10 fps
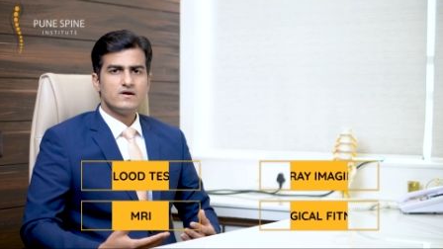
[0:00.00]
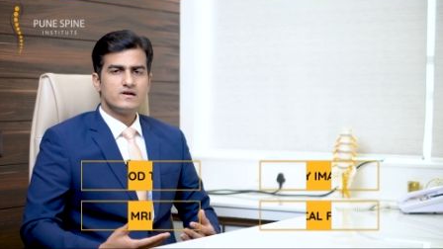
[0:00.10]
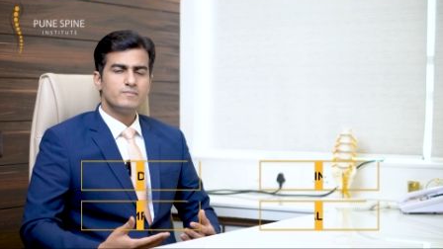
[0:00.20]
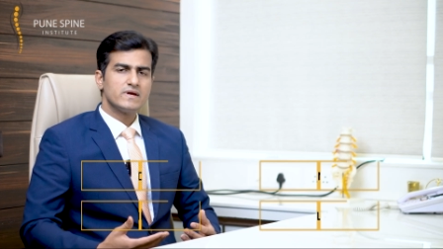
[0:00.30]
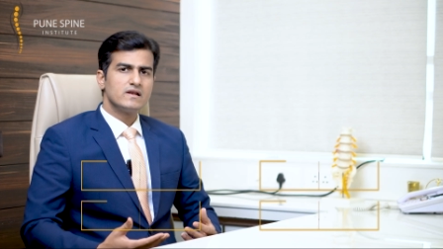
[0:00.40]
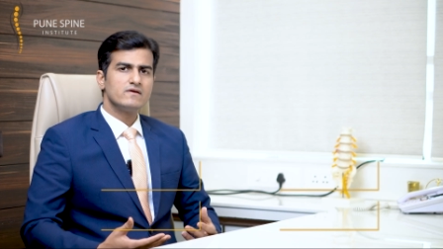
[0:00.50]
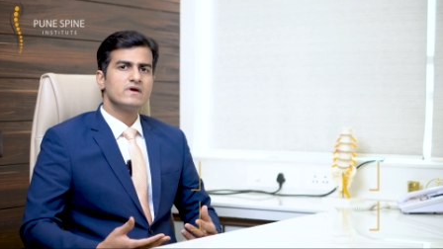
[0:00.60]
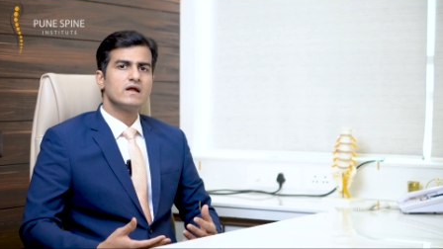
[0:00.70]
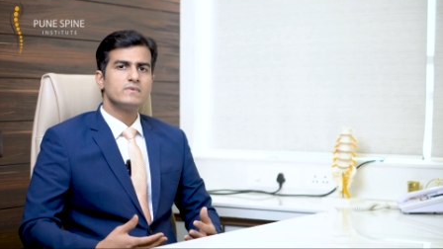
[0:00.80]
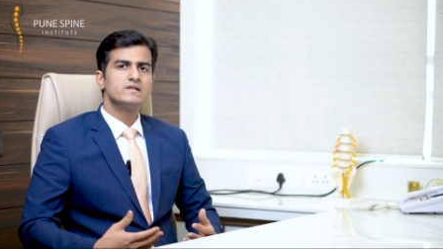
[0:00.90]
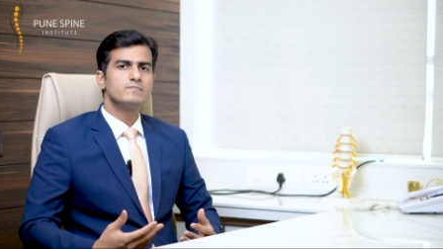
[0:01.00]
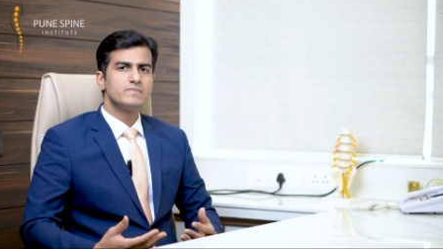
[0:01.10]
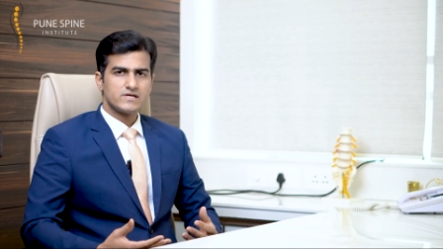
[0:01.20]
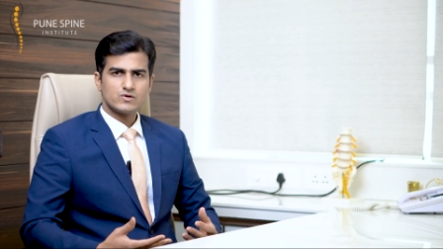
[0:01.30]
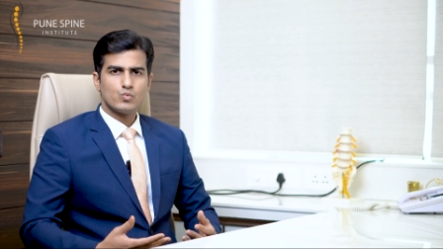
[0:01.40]
Typically, we admit the
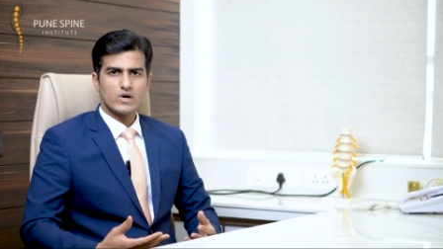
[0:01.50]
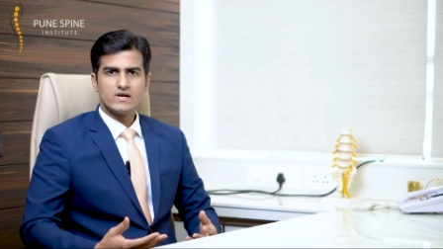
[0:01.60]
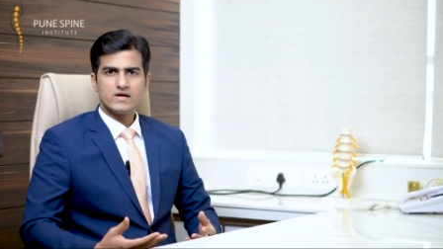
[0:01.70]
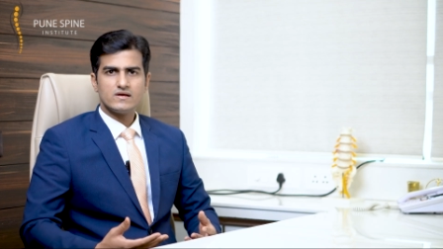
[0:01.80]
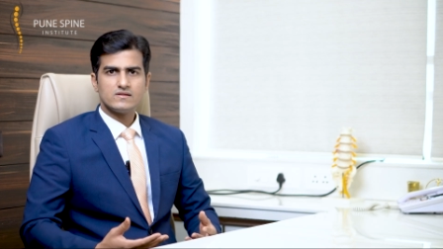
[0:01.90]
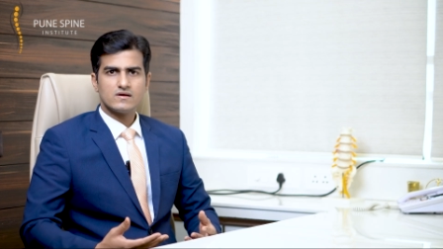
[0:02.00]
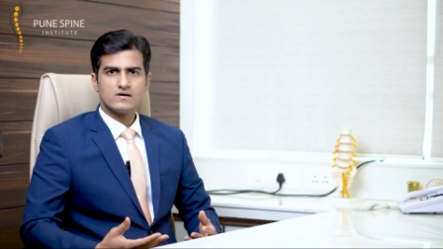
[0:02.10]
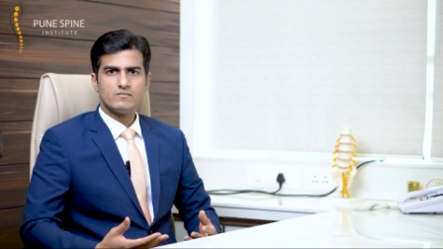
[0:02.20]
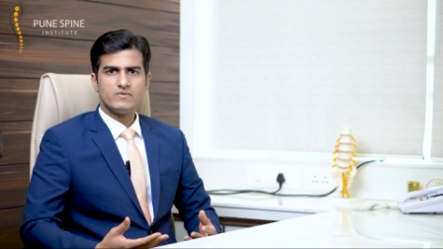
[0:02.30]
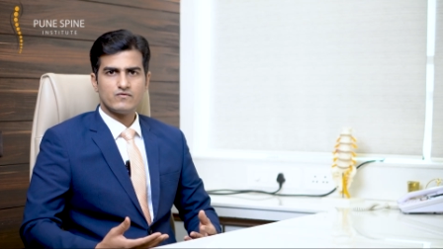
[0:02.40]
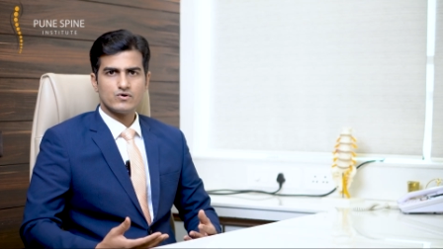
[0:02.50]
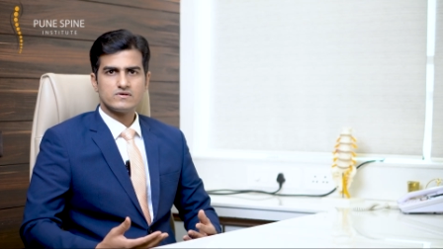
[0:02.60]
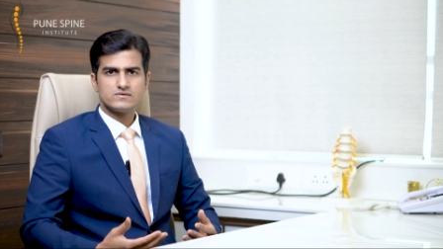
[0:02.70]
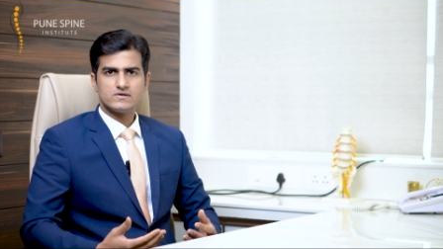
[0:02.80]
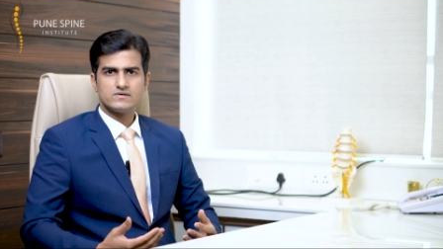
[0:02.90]
patient one day in, uh, before
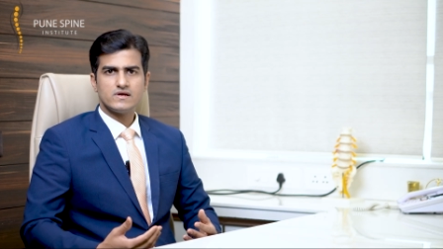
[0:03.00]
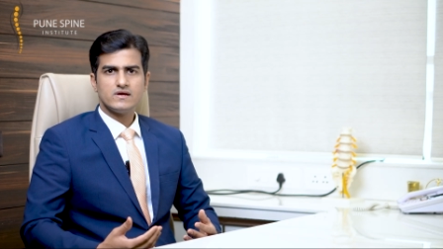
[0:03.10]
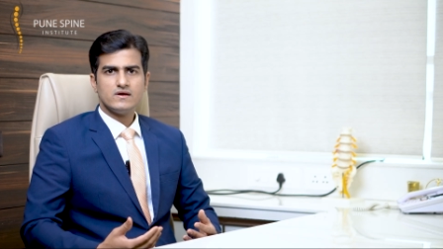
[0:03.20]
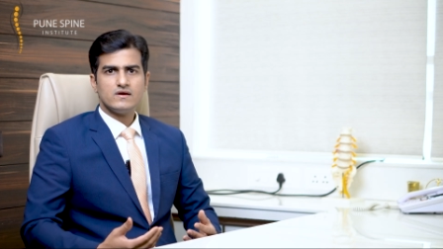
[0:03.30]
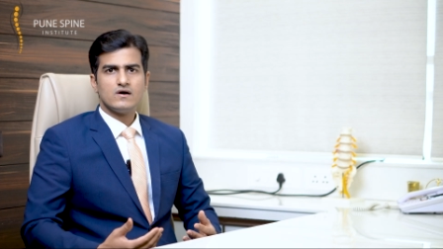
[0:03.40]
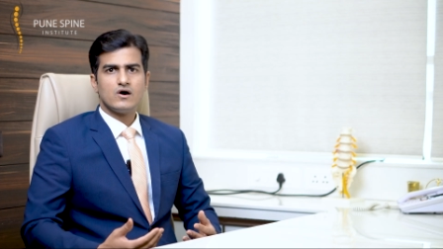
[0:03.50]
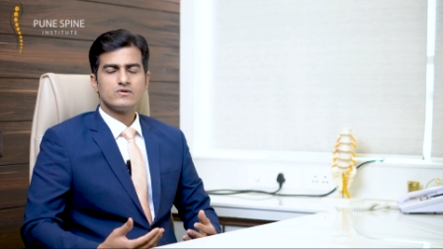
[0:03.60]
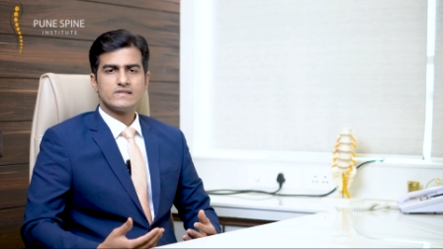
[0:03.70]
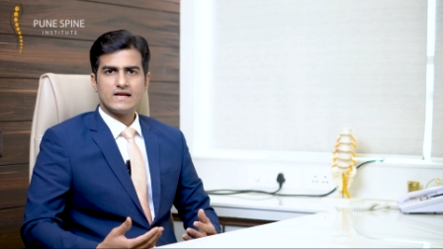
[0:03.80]
the surgery. On